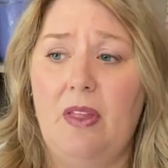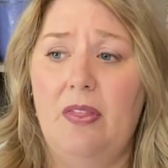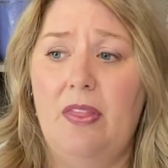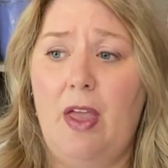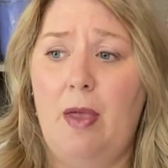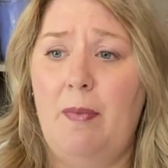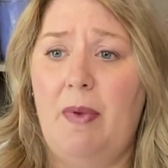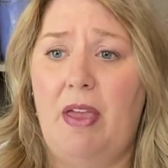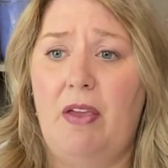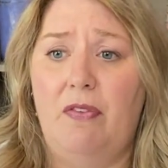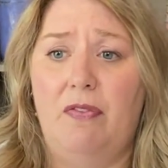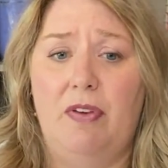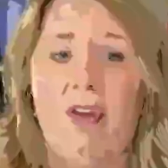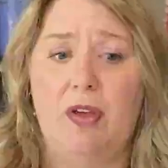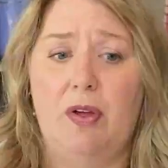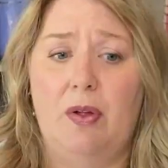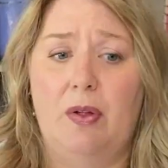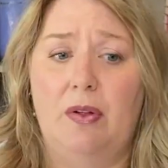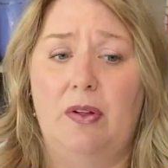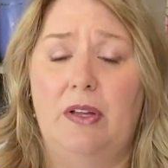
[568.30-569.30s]
They may
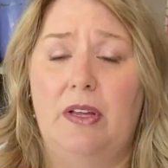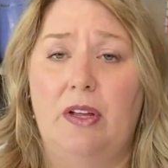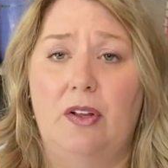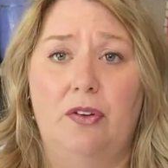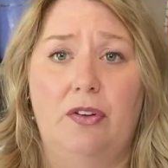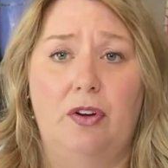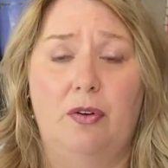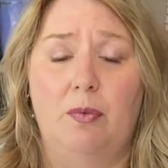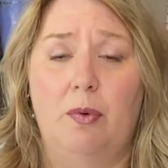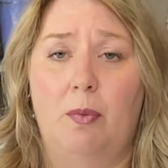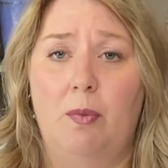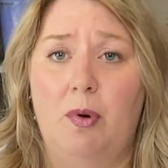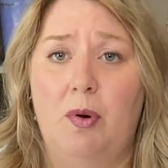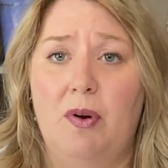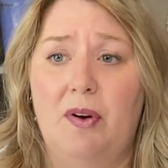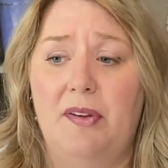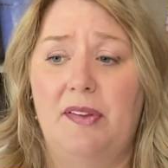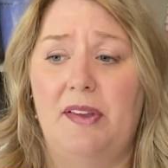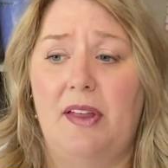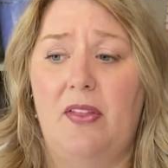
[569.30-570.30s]
feel guilt and
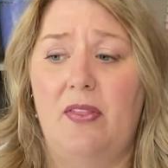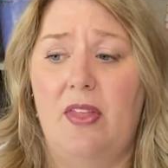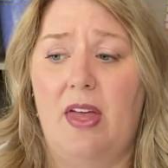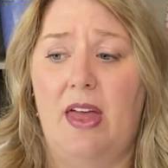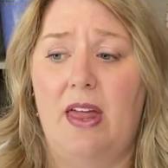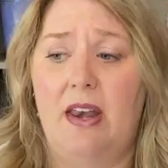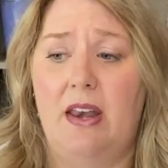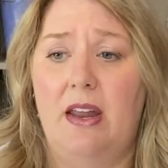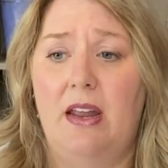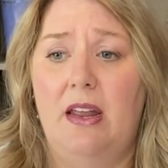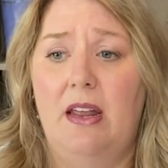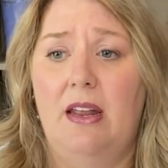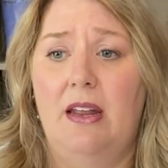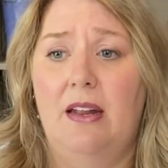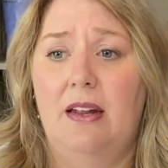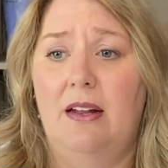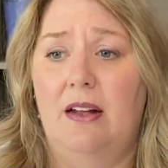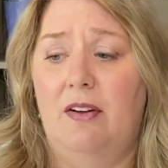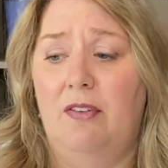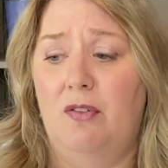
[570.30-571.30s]
remorse. And then,
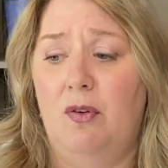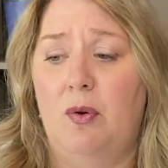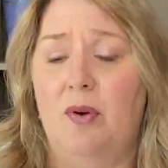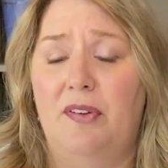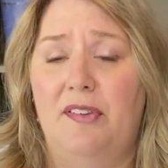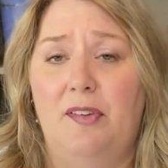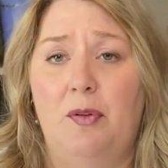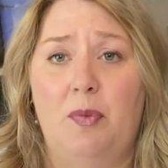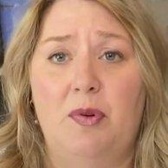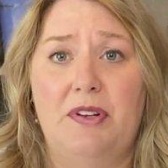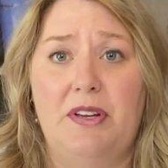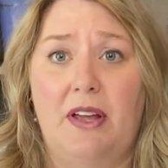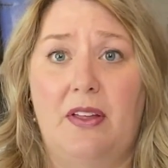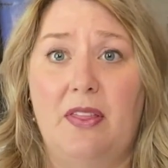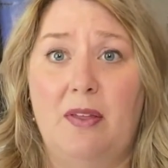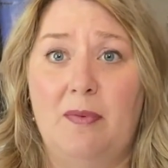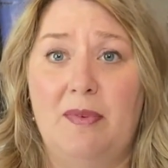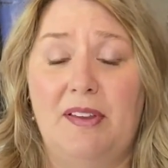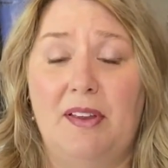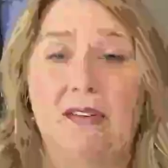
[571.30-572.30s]
of course, to
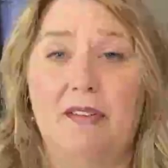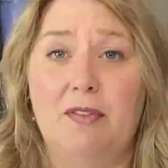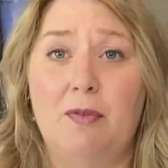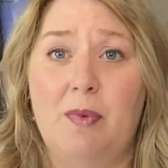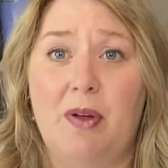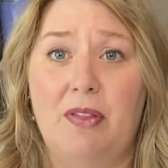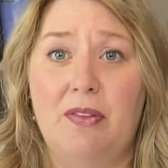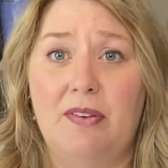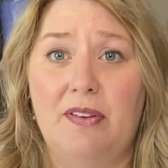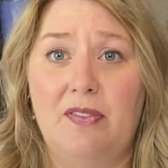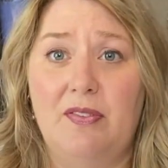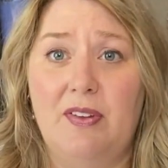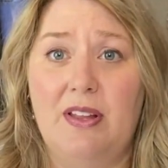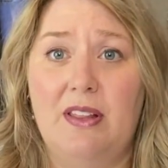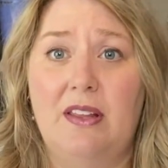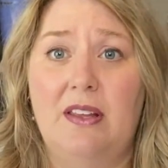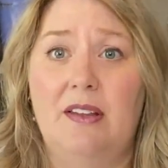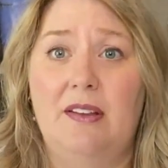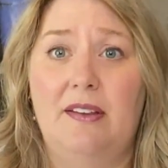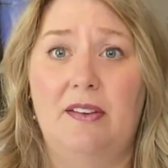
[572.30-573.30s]
protect themselves from all those
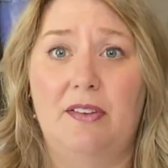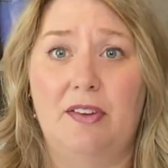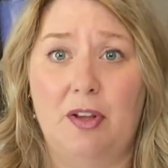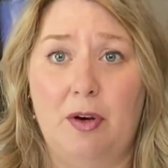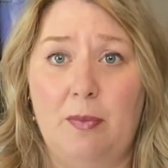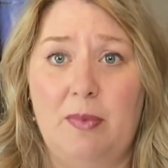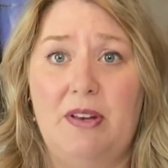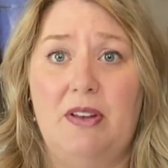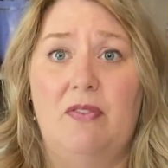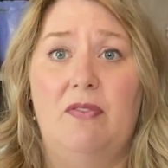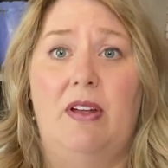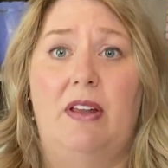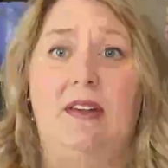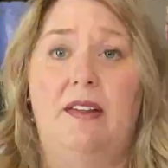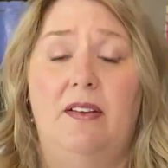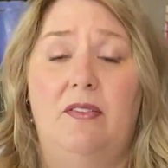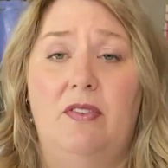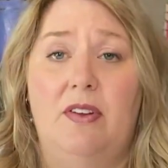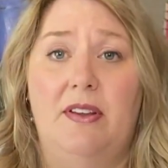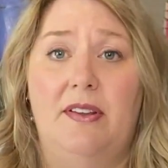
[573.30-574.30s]
feelings, there's going to be
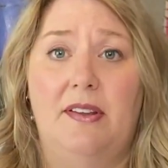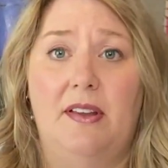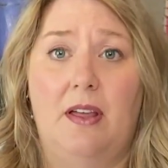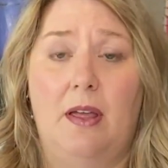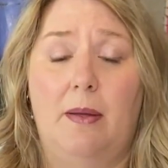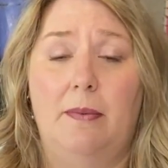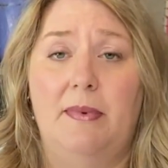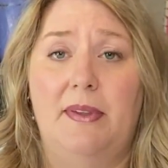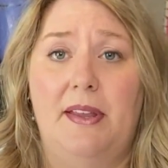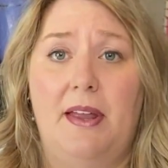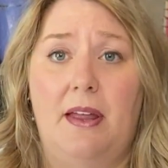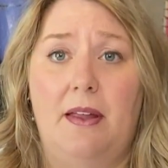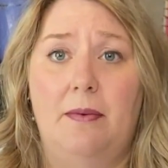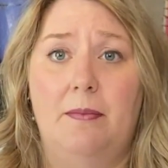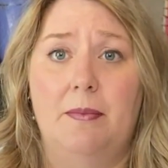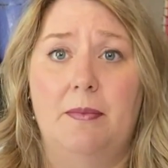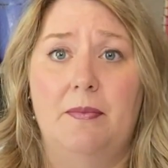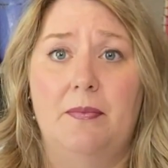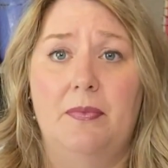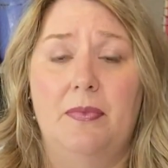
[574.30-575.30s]
defensiveness that comes in.
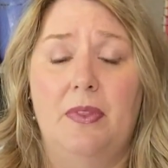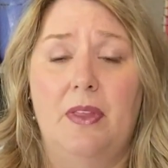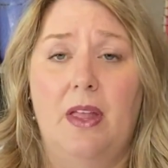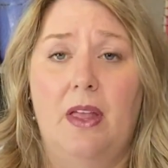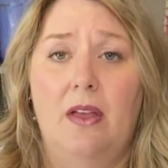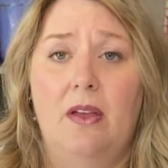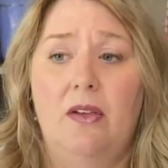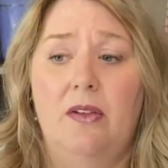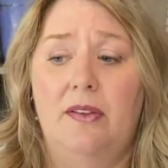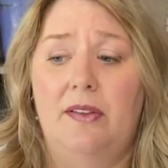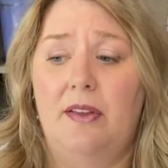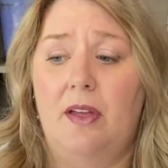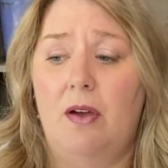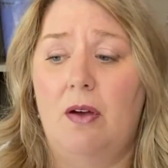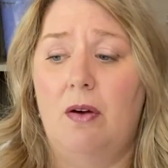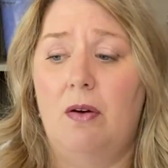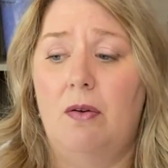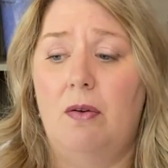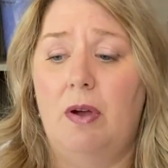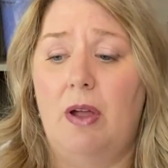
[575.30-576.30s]

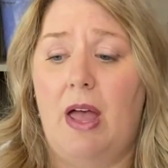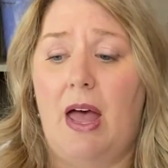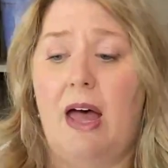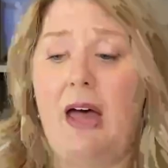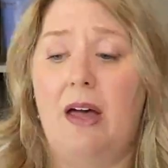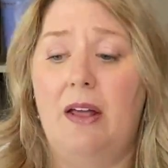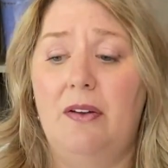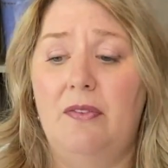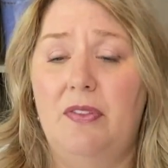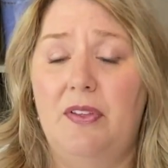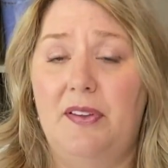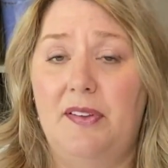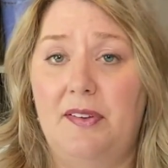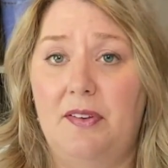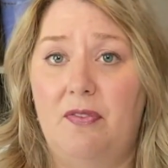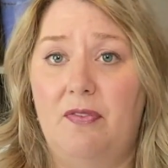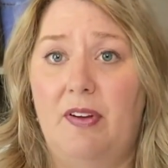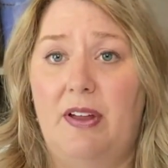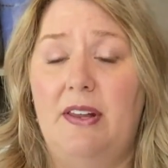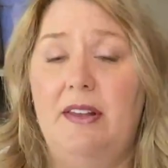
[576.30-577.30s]
So out of this
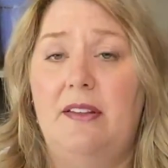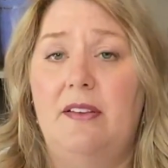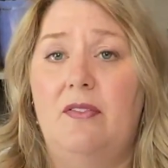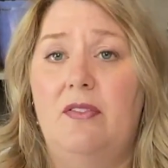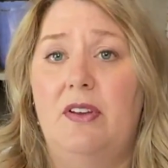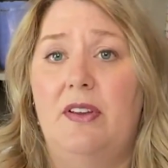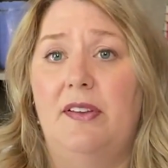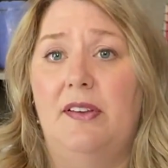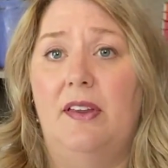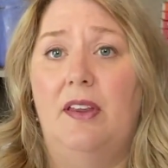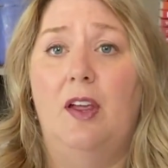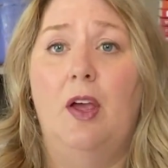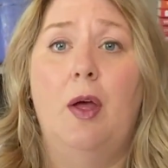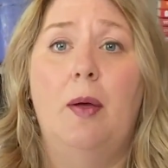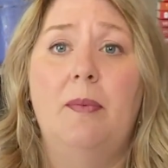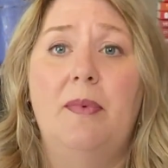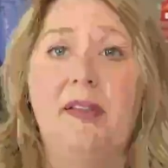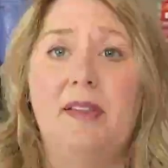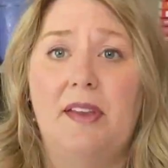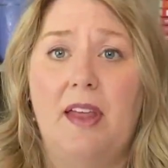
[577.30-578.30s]
defensiveness can
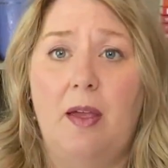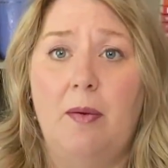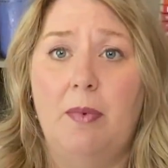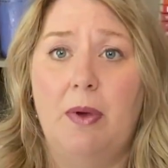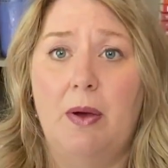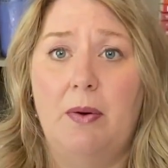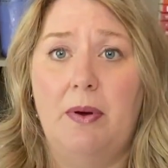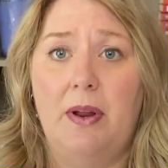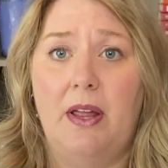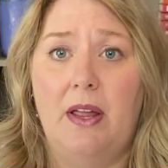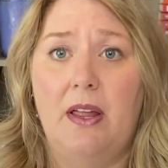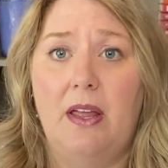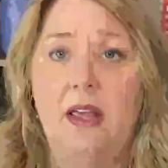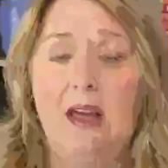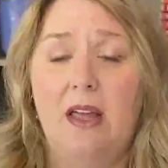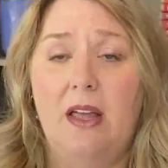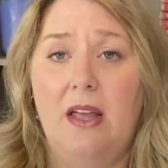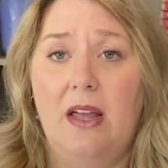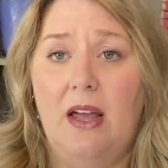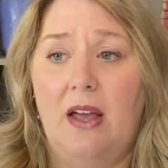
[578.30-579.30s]
come scapegoating.
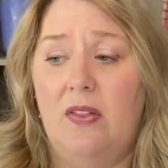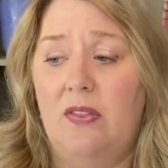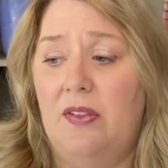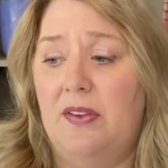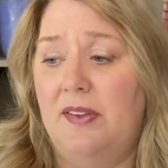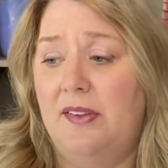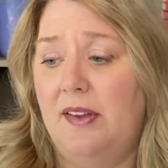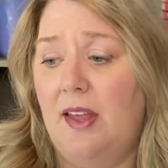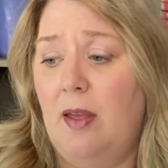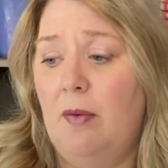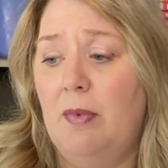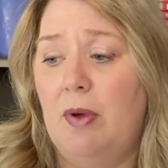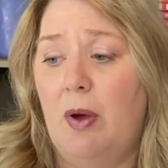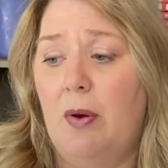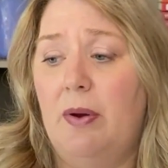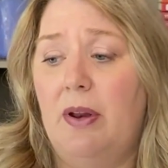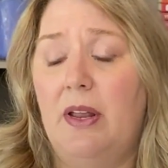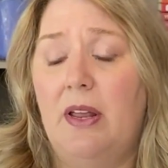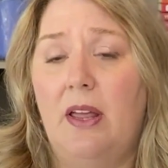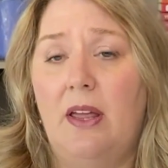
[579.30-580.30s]
And the
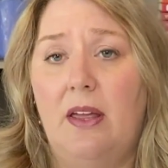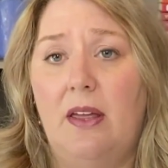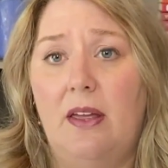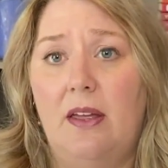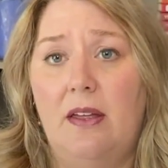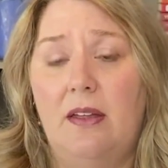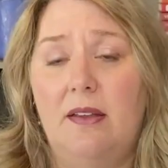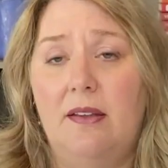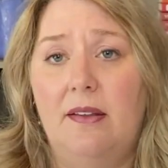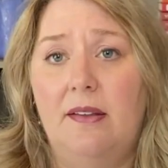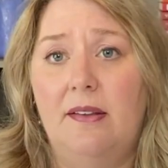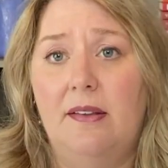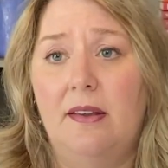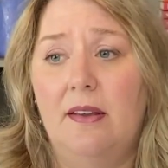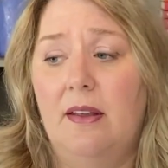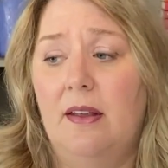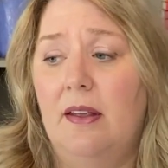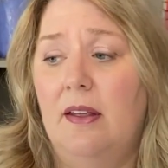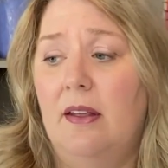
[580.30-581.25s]
scapegoating is,